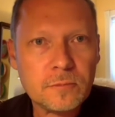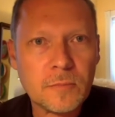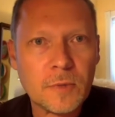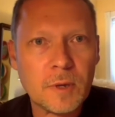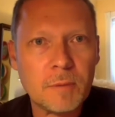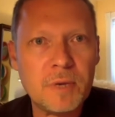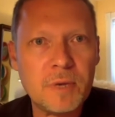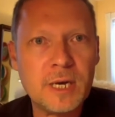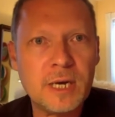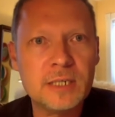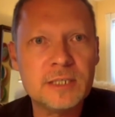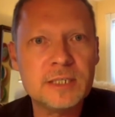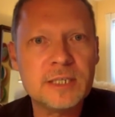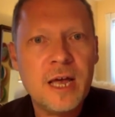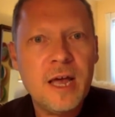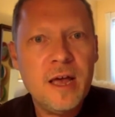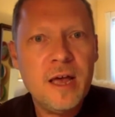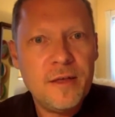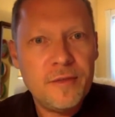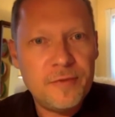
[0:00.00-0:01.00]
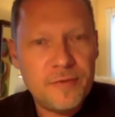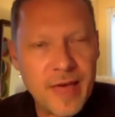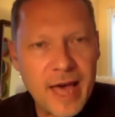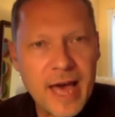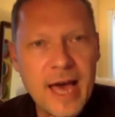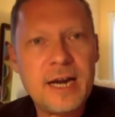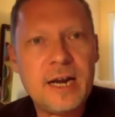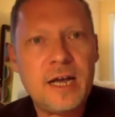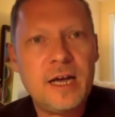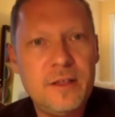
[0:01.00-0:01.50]
Because
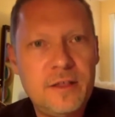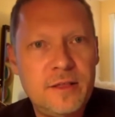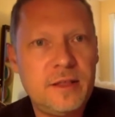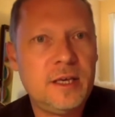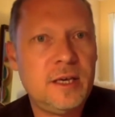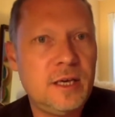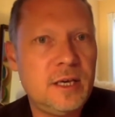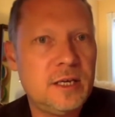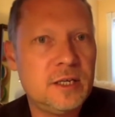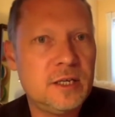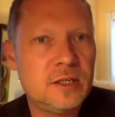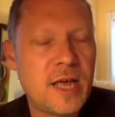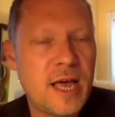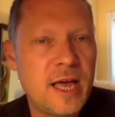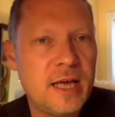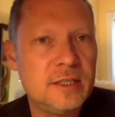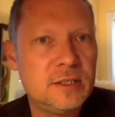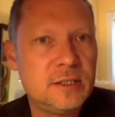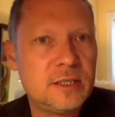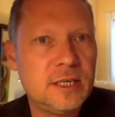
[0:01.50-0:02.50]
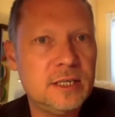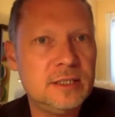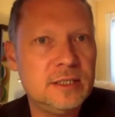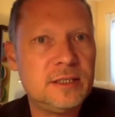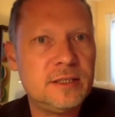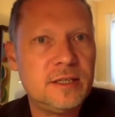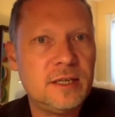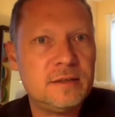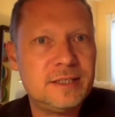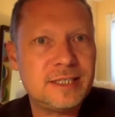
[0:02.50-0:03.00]
that, I think,
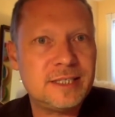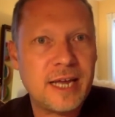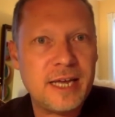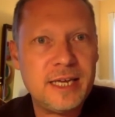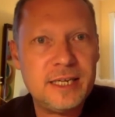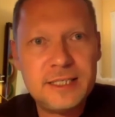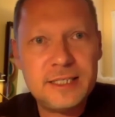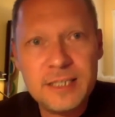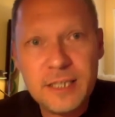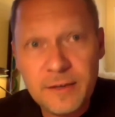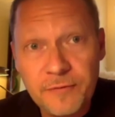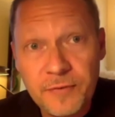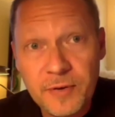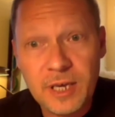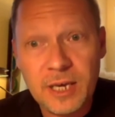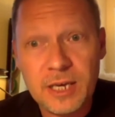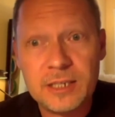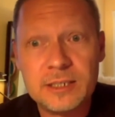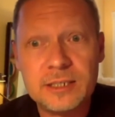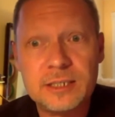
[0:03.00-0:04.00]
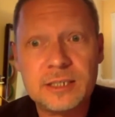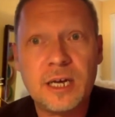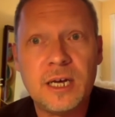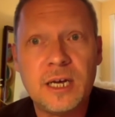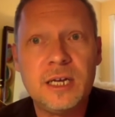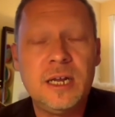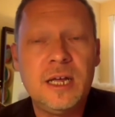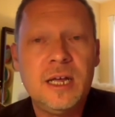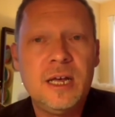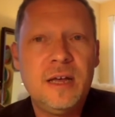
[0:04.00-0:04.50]
is the scientific
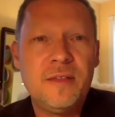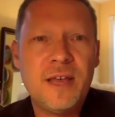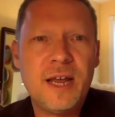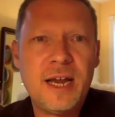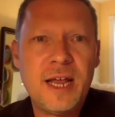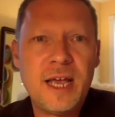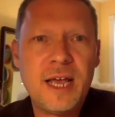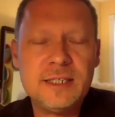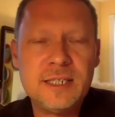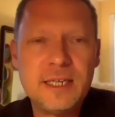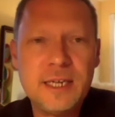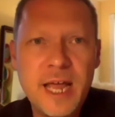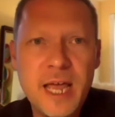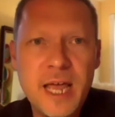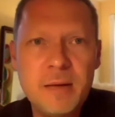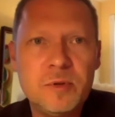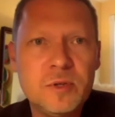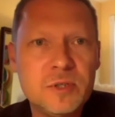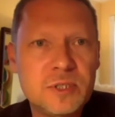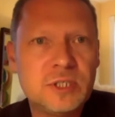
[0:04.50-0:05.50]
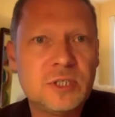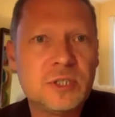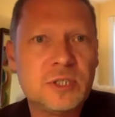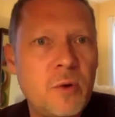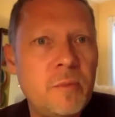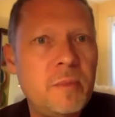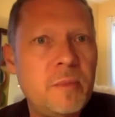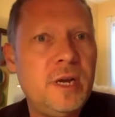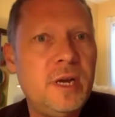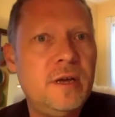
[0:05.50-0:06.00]
insight that has enabled
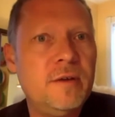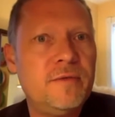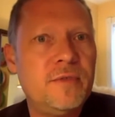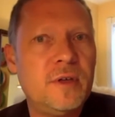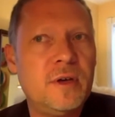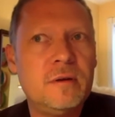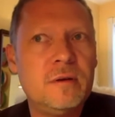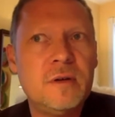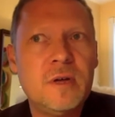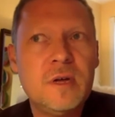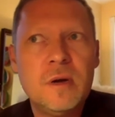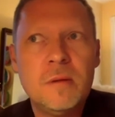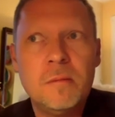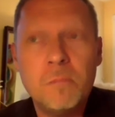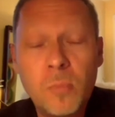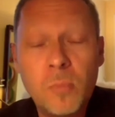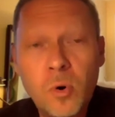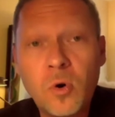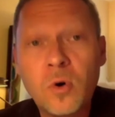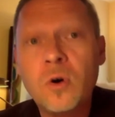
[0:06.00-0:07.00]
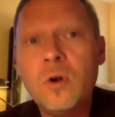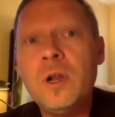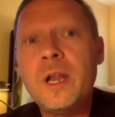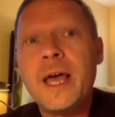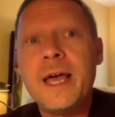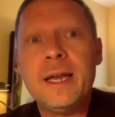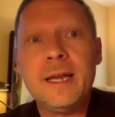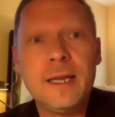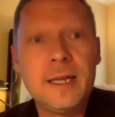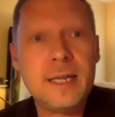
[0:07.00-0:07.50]
so many of the moral
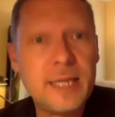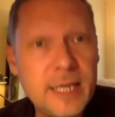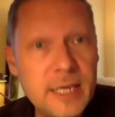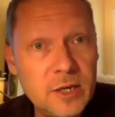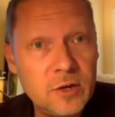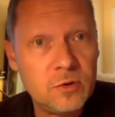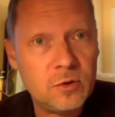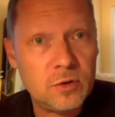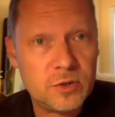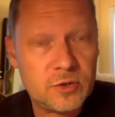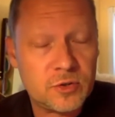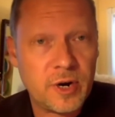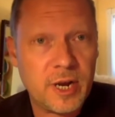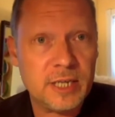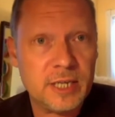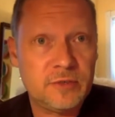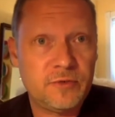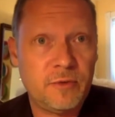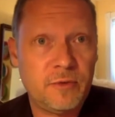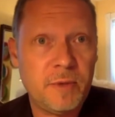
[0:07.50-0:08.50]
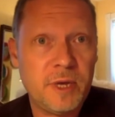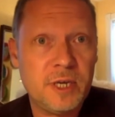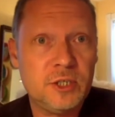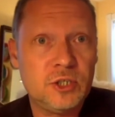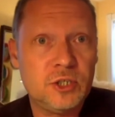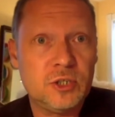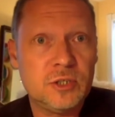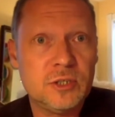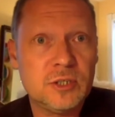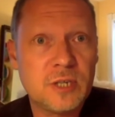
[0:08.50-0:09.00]
and legal
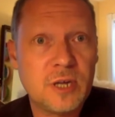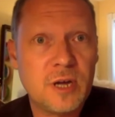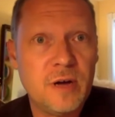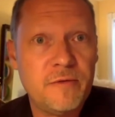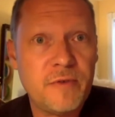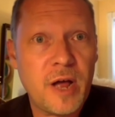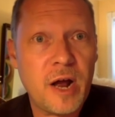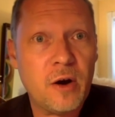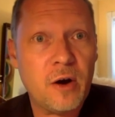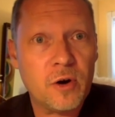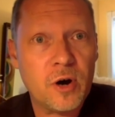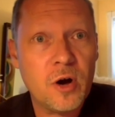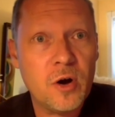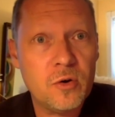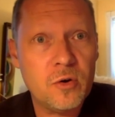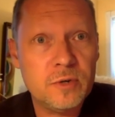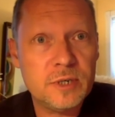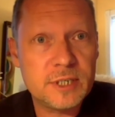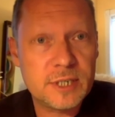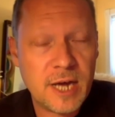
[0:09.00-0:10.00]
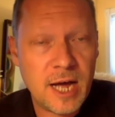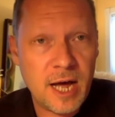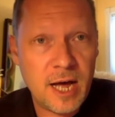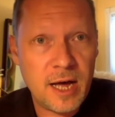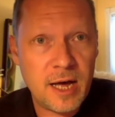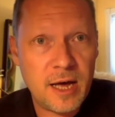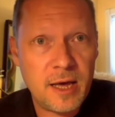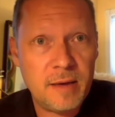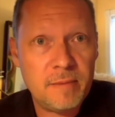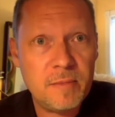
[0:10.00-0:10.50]
transformations of our own
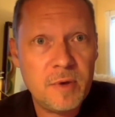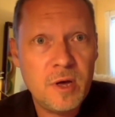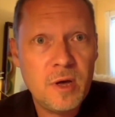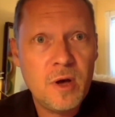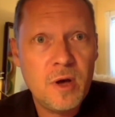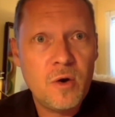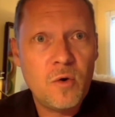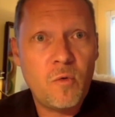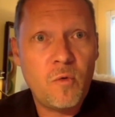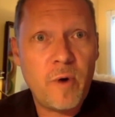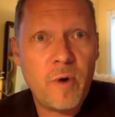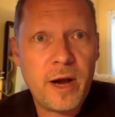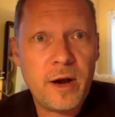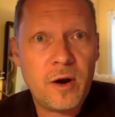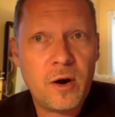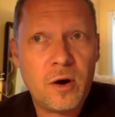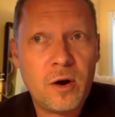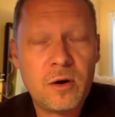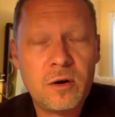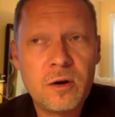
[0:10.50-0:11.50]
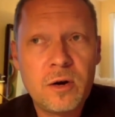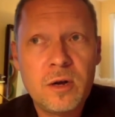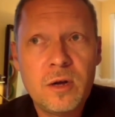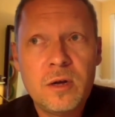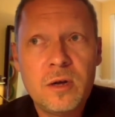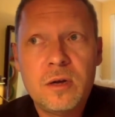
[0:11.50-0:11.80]
time, where,